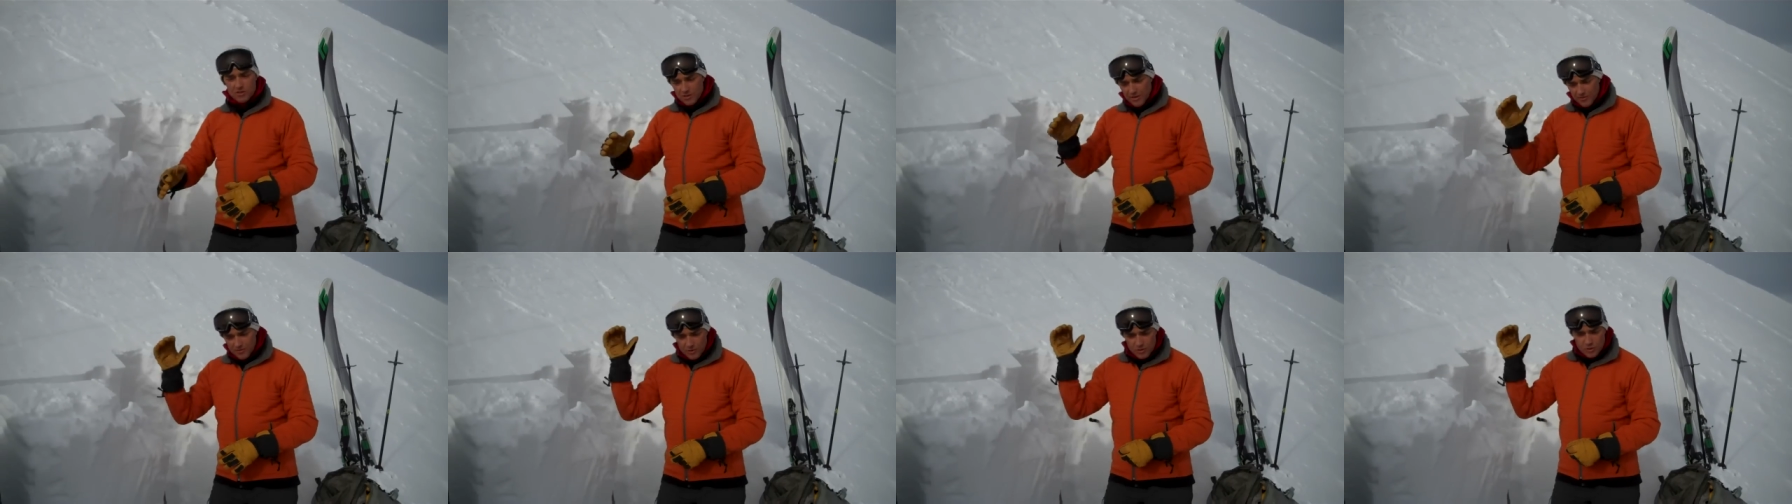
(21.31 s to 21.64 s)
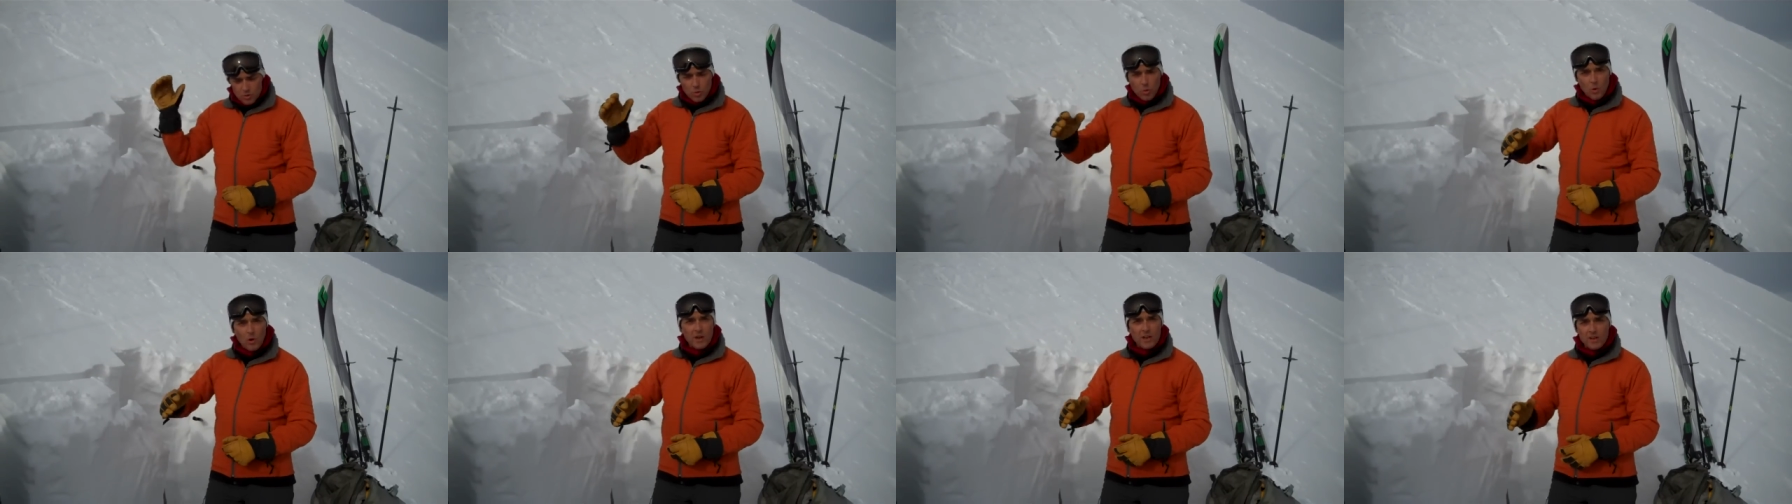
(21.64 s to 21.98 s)
So after
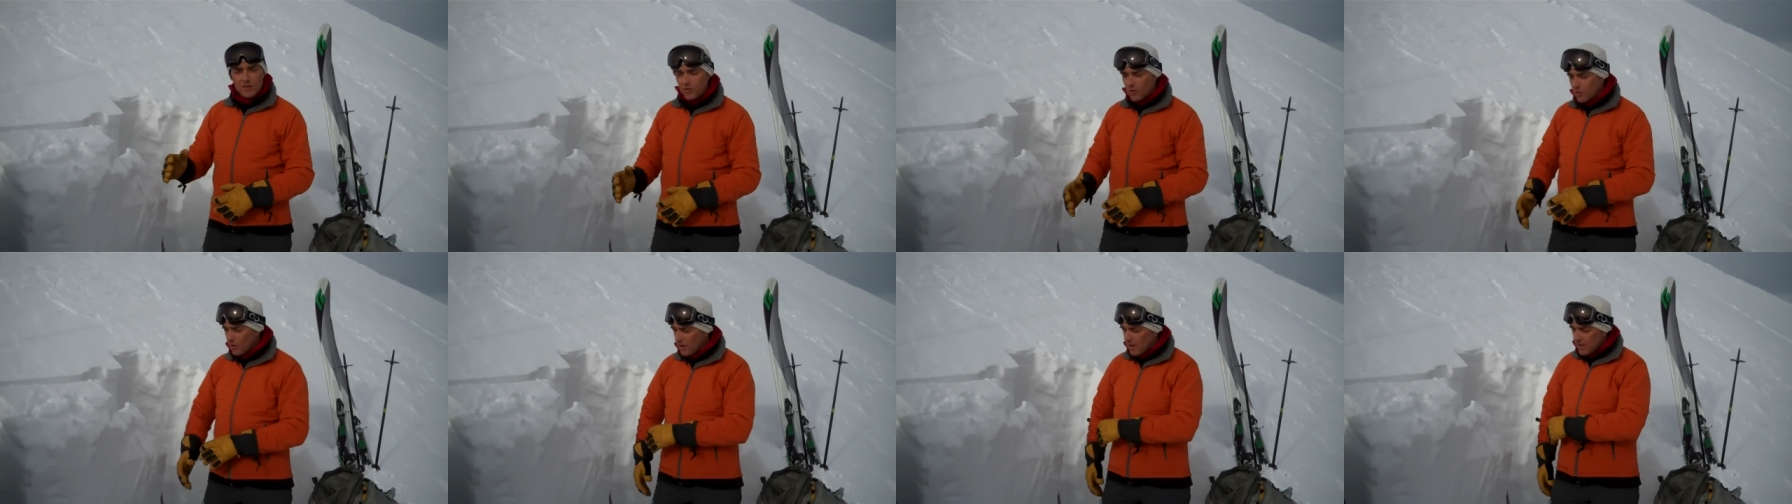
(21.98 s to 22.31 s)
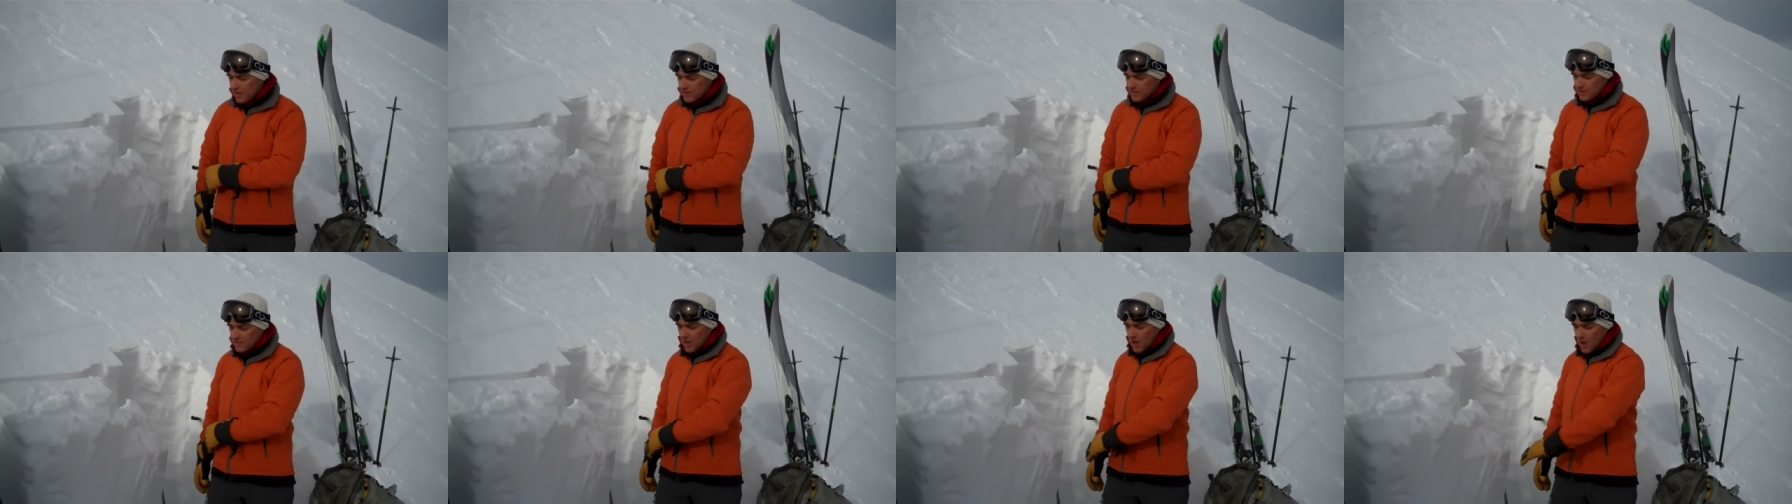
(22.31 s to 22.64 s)
22
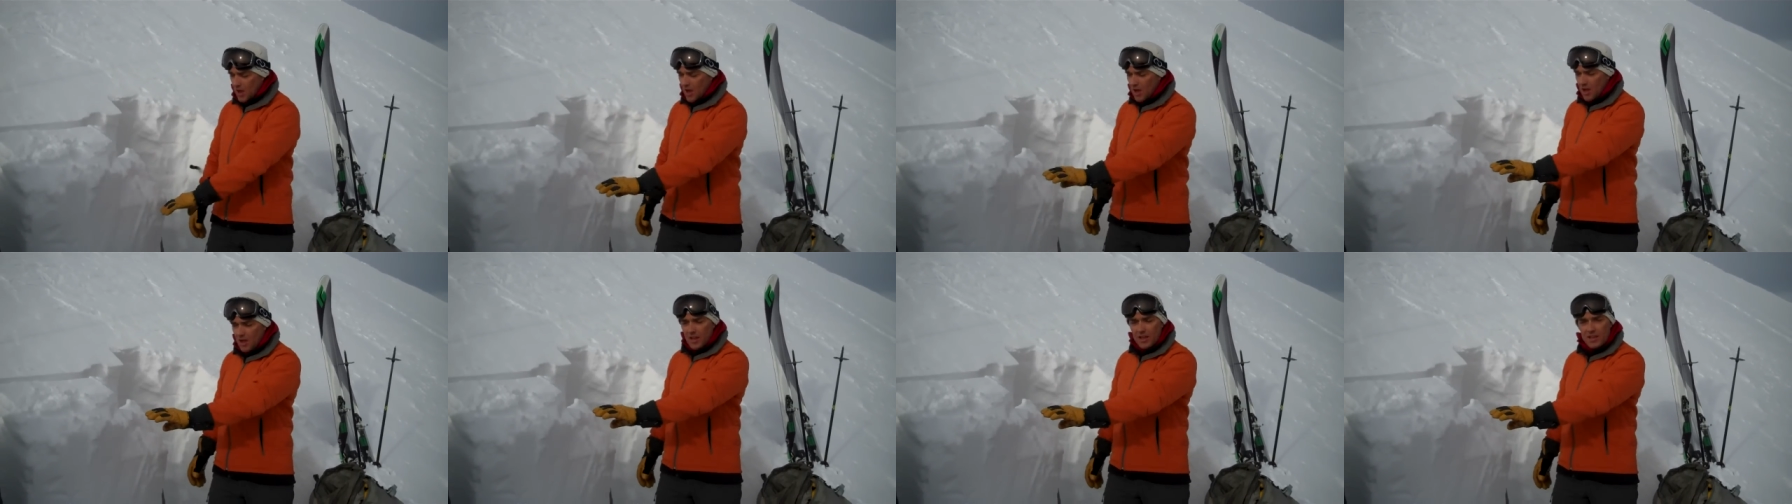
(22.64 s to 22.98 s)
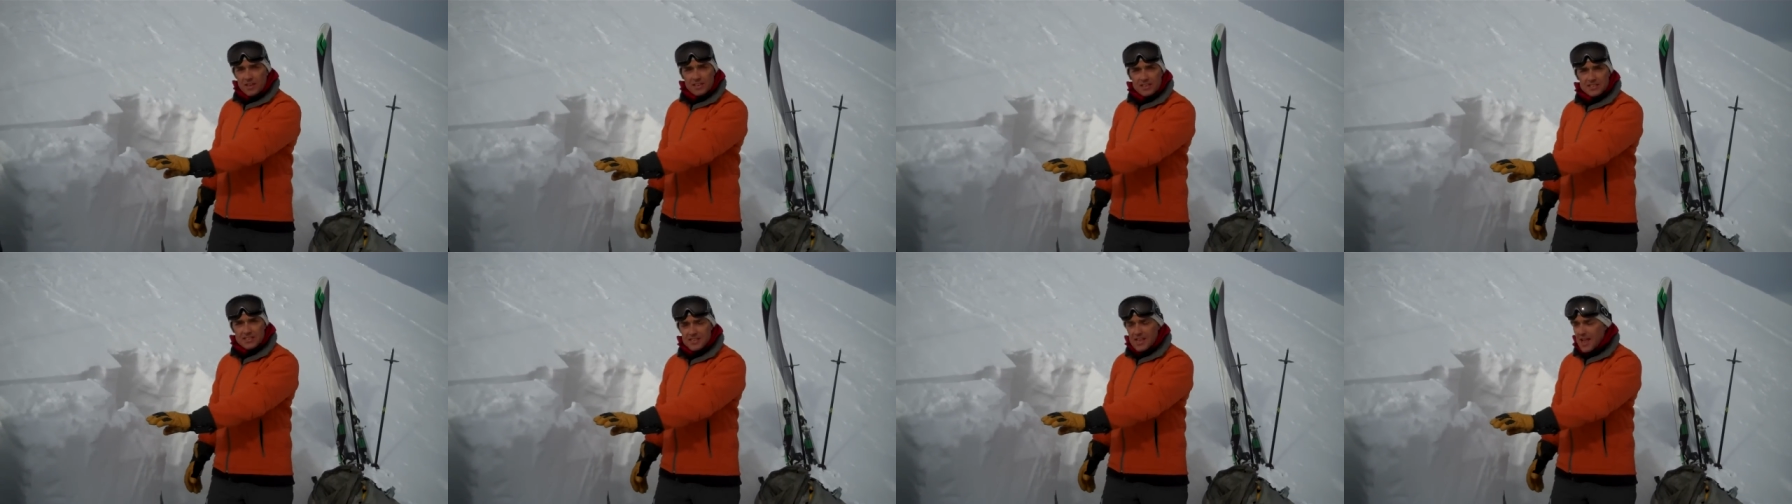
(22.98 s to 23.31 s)
hits,
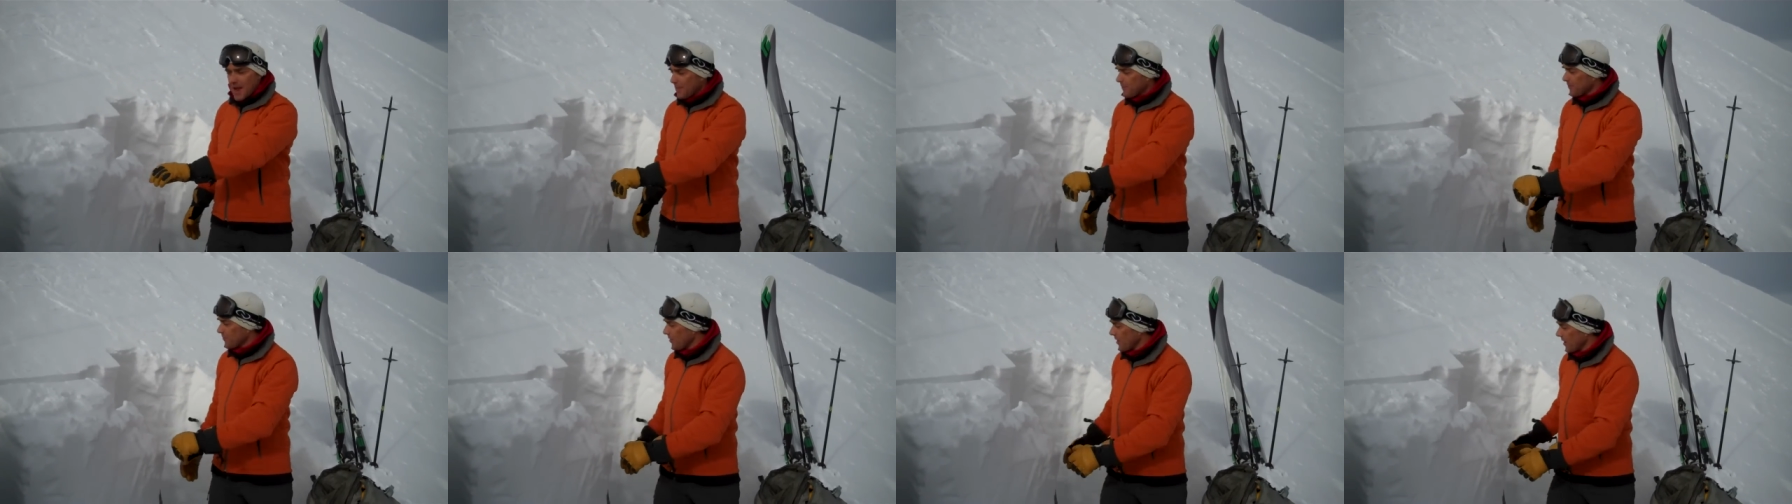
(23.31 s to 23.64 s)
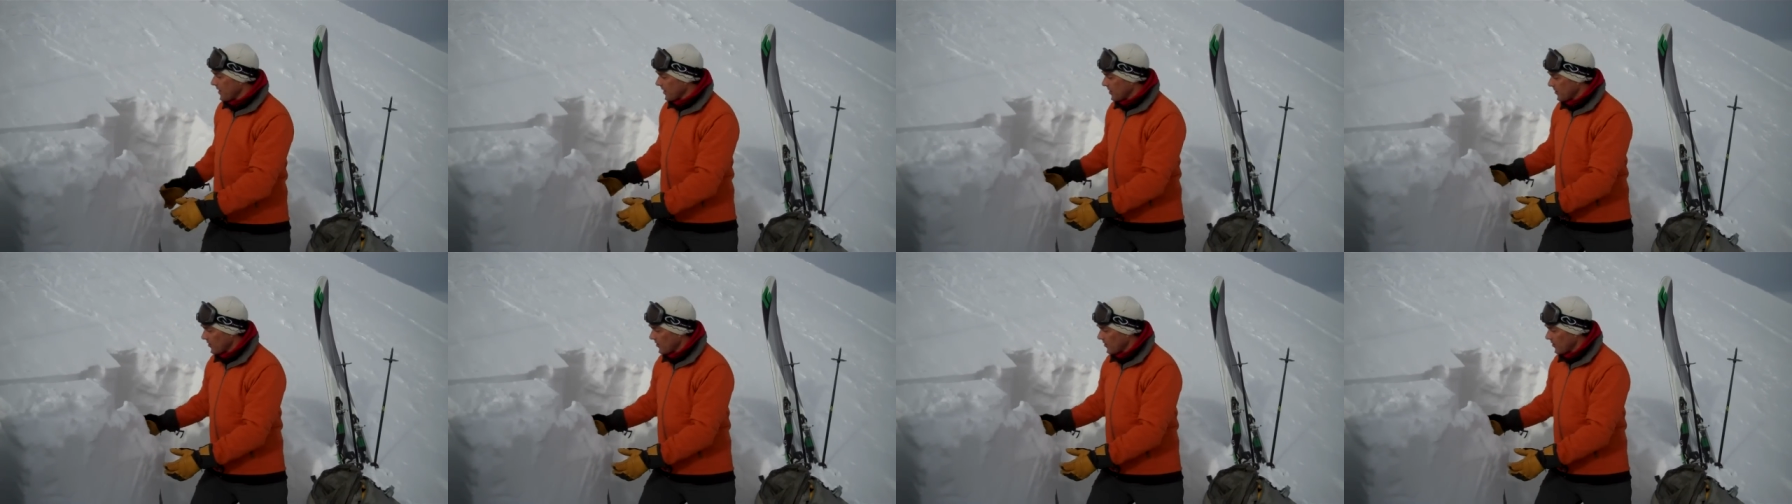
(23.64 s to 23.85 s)
snapped right